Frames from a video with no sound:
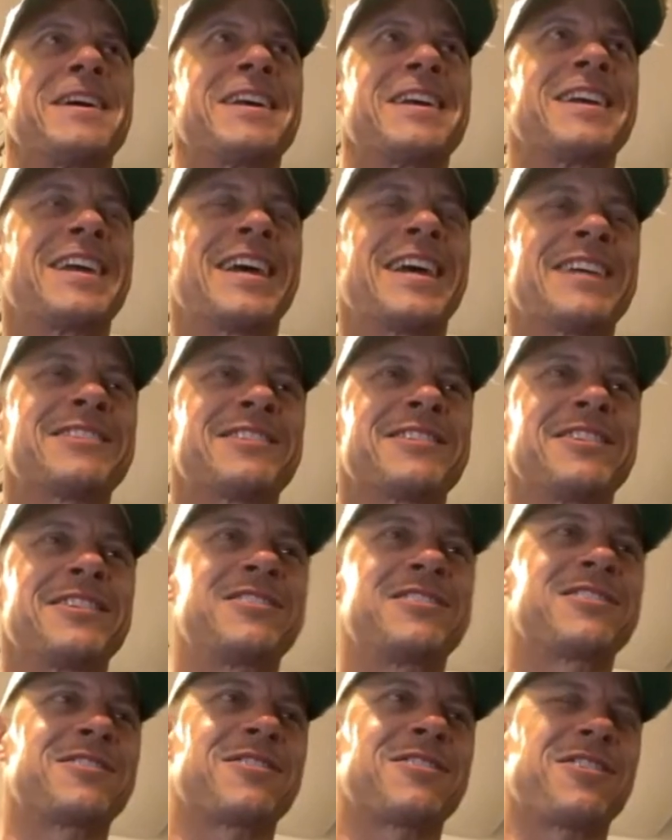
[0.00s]
It actually
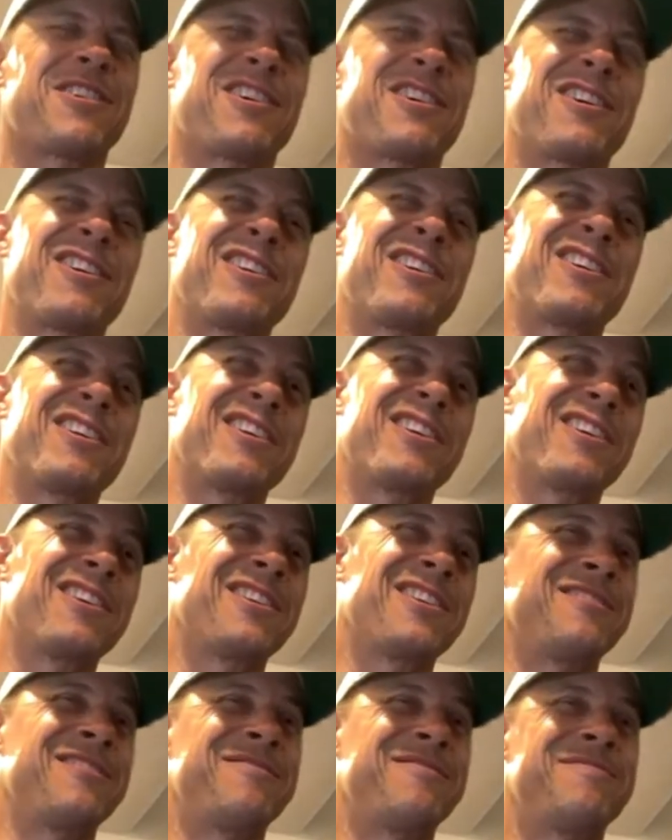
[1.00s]

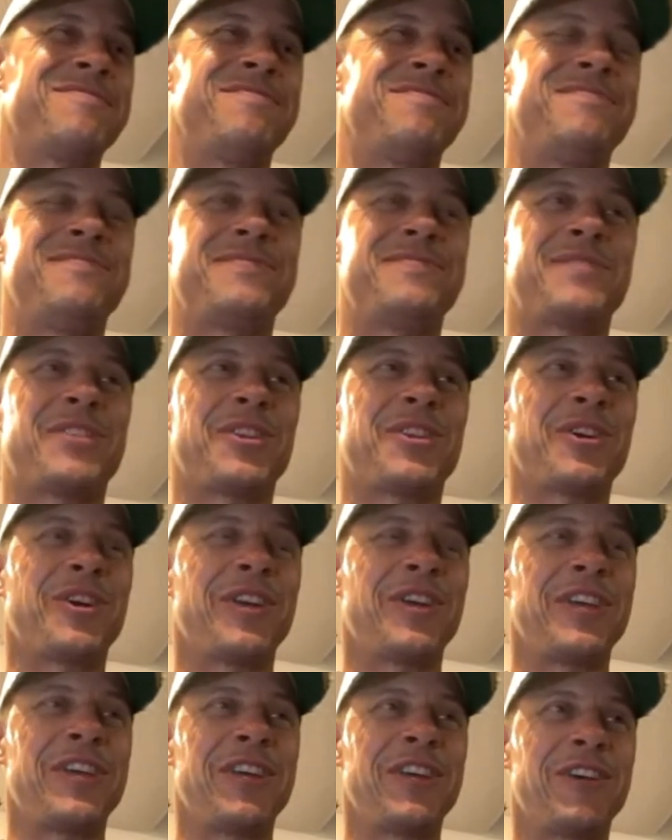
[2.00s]
started
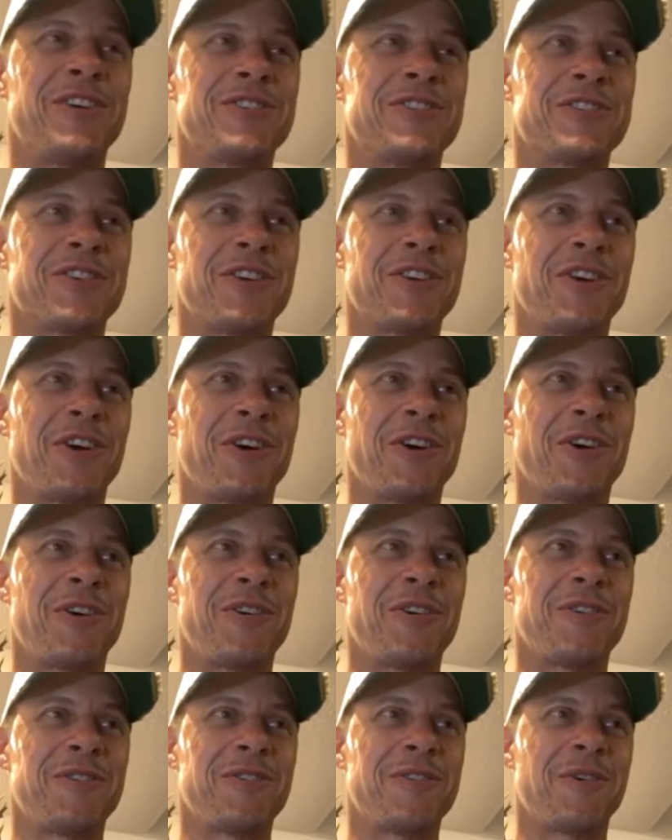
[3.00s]
30 years
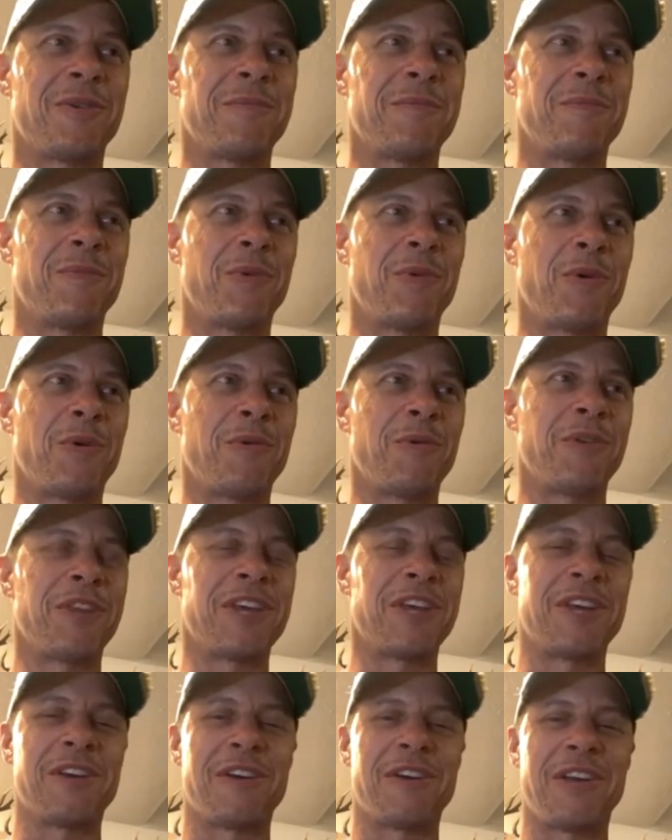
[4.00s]
ago or more, when
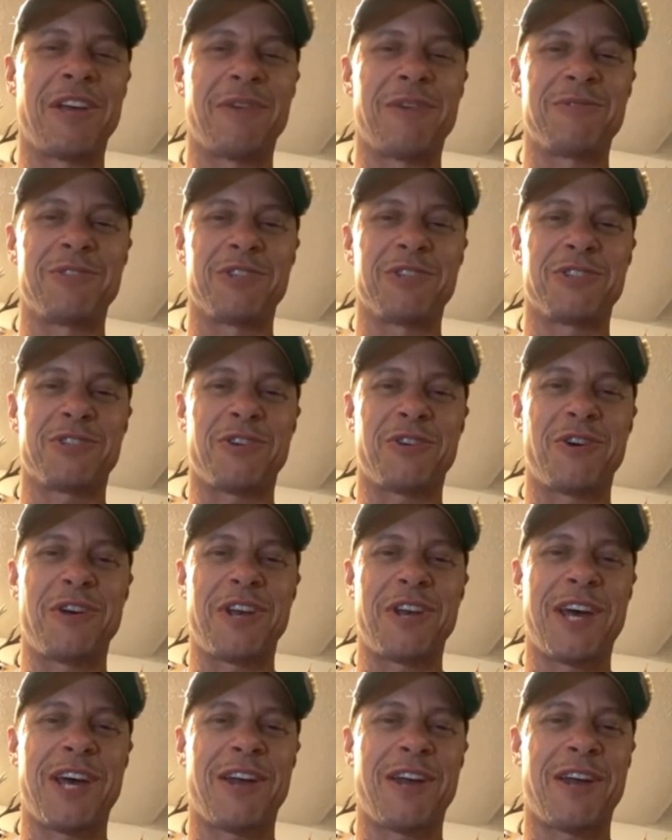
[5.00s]
the internet was just
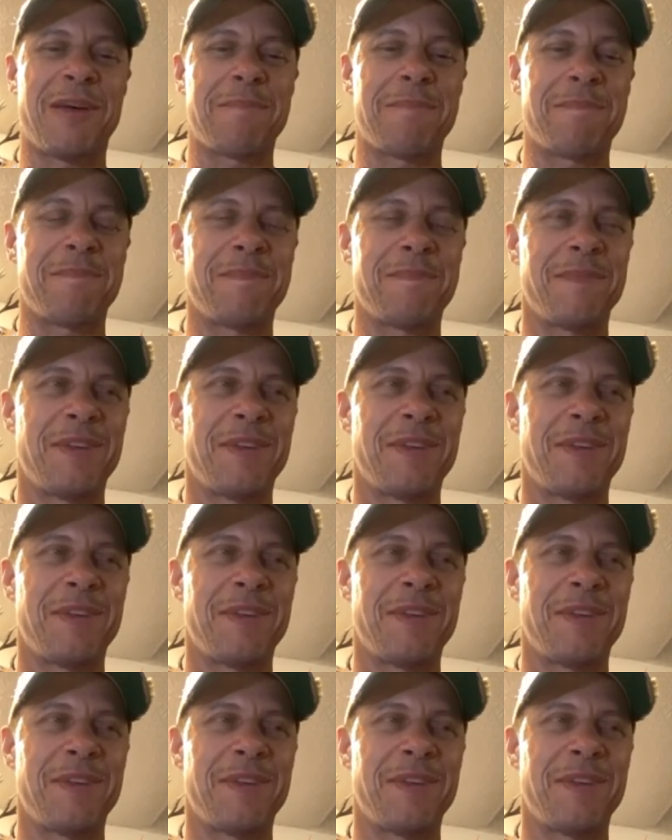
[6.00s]
starting out.